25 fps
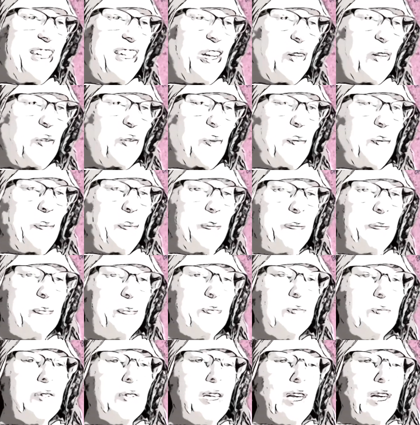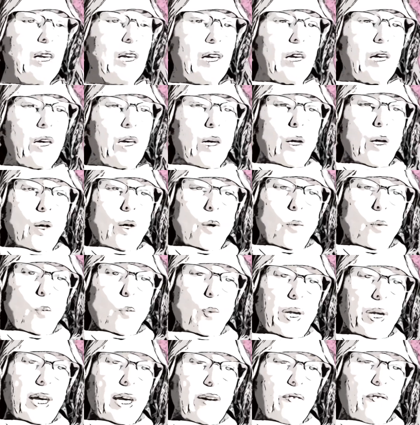another.
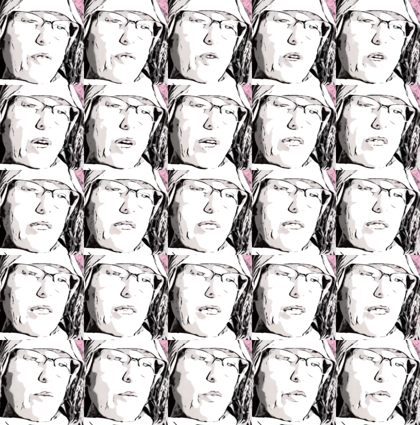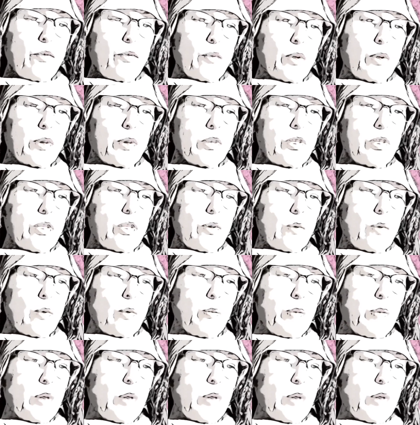We have constantly referred to